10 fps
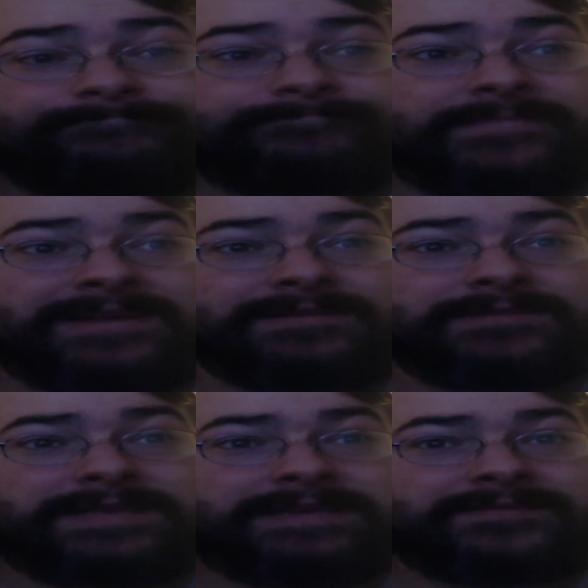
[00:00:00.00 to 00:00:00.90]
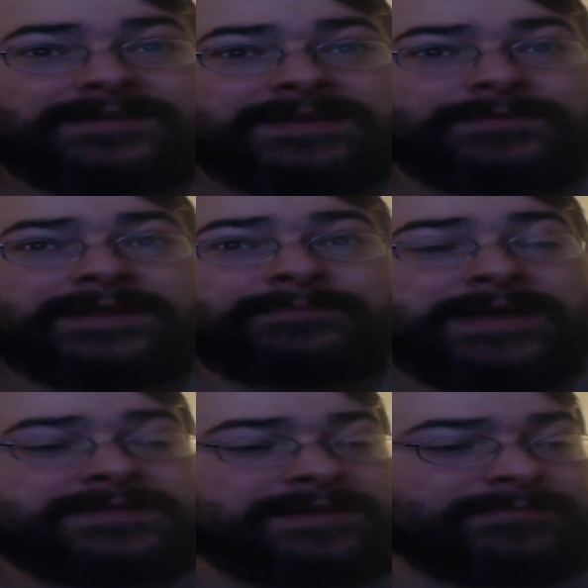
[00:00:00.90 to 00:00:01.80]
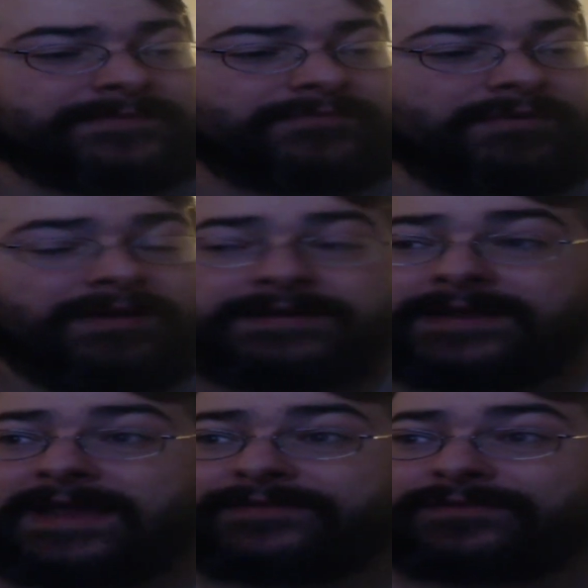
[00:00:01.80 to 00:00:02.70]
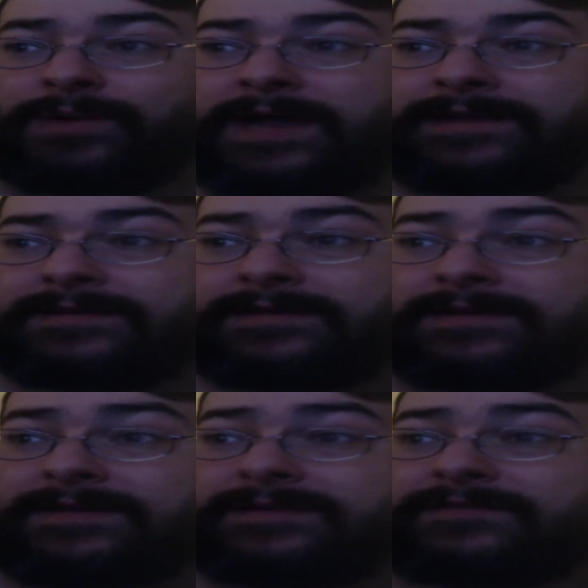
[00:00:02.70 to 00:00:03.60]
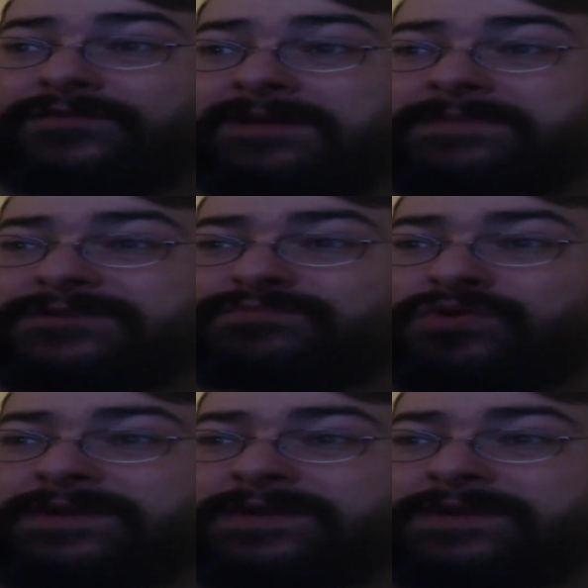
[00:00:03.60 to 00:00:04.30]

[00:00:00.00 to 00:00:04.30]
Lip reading: no, he said he'd been there before and he gave us a ride. It's not much more to